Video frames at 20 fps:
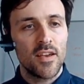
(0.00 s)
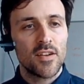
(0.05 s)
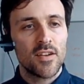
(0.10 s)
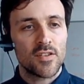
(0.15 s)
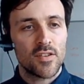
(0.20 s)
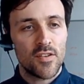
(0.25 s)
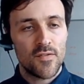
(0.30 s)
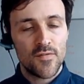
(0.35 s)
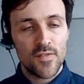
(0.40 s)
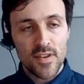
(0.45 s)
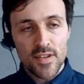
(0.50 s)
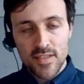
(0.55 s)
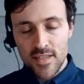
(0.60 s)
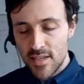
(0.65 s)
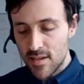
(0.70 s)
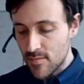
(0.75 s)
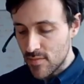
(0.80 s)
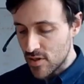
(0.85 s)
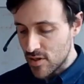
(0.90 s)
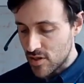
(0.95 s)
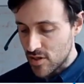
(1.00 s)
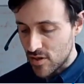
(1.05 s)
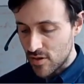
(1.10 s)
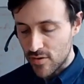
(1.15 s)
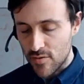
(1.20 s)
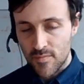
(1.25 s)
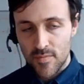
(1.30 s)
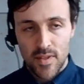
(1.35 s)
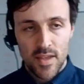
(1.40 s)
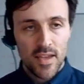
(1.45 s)
So the first thing I'm going to
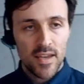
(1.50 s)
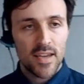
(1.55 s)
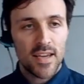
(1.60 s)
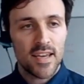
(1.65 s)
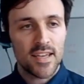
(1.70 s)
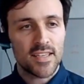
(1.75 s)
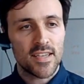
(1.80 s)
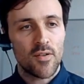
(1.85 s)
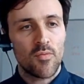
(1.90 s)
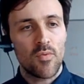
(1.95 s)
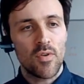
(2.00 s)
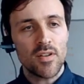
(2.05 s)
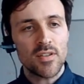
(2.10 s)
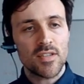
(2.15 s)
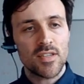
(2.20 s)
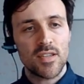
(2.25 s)
do is I want